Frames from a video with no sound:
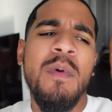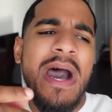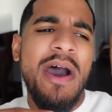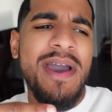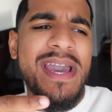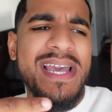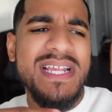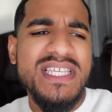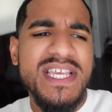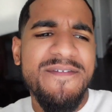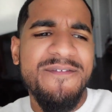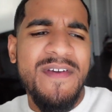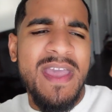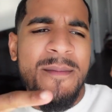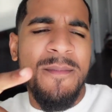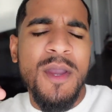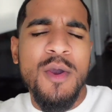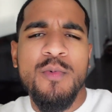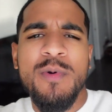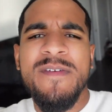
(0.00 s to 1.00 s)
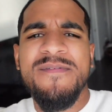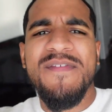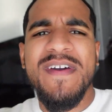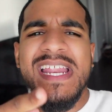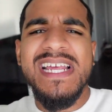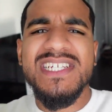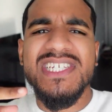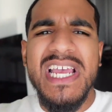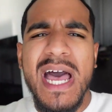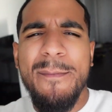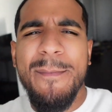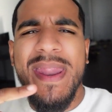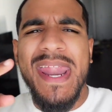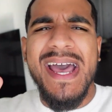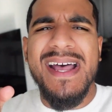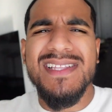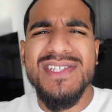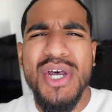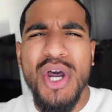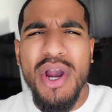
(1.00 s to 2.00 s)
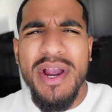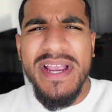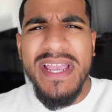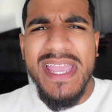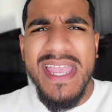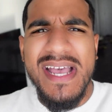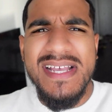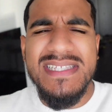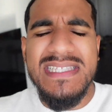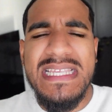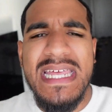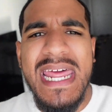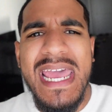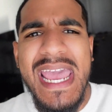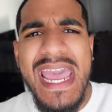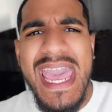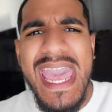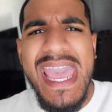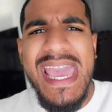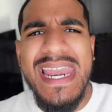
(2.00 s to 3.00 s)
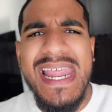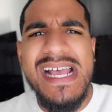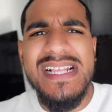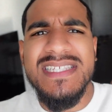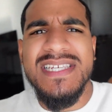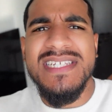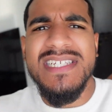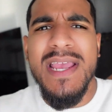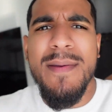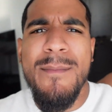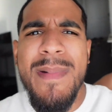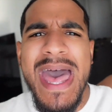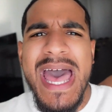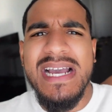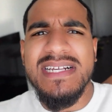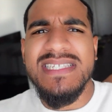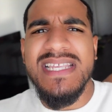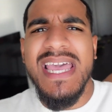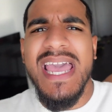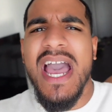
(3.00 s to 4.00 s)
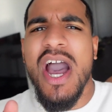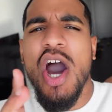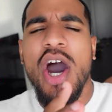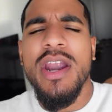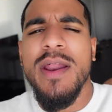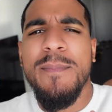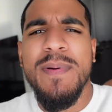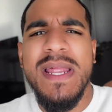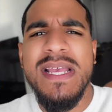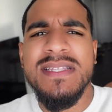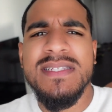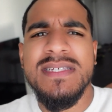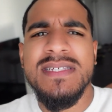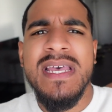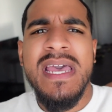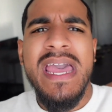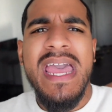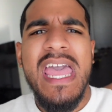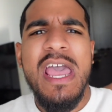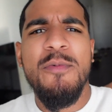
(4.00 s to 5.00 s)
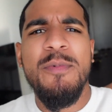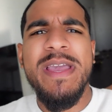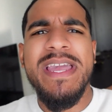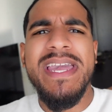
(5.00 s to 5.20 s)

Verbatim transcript: Well, AJ fam, we finished shopping at Target yesterday and at TJ Maxx and all the places, and